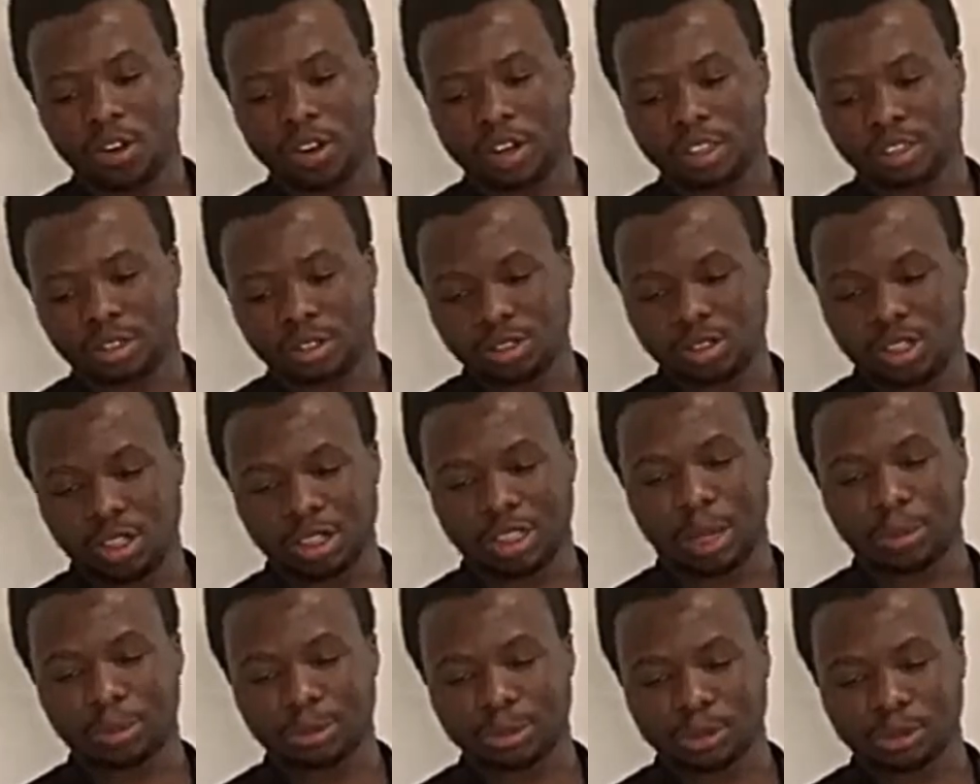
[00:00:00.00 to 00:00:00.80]
Oh, glory to
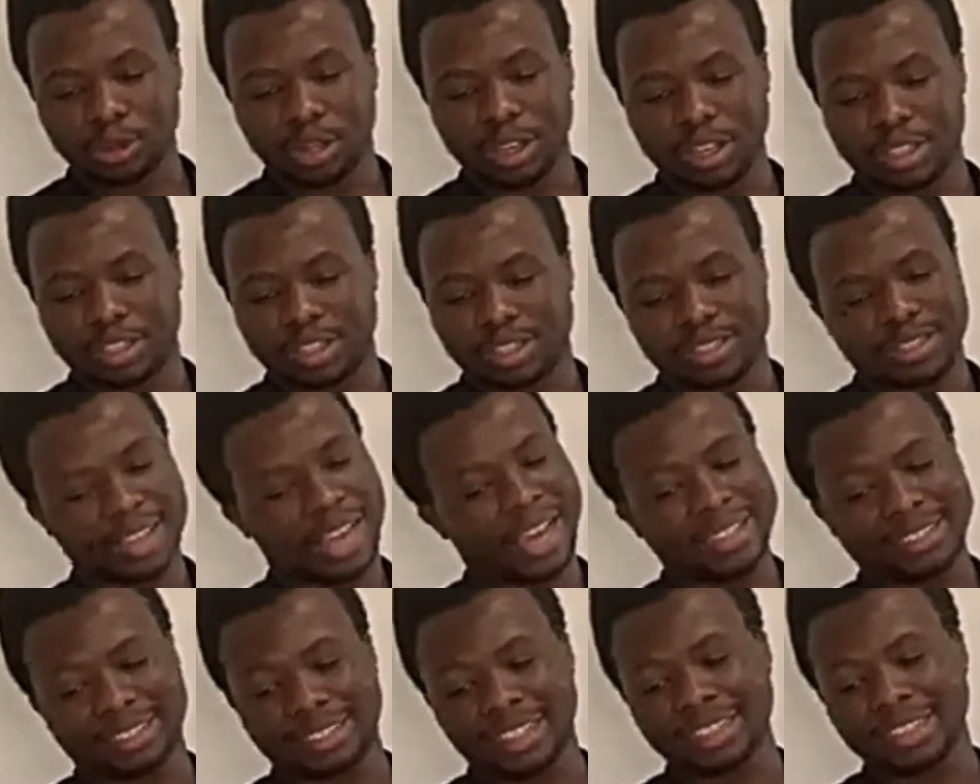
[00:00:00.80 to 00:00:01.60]
God. I'm so
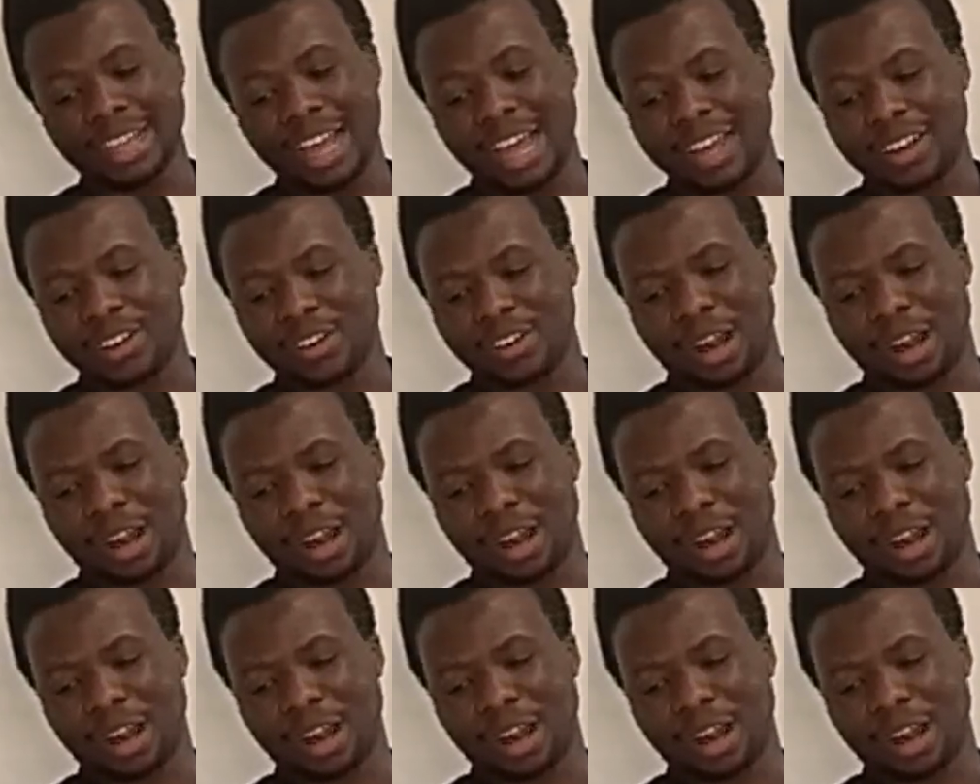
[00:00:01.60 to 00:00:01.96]
excited.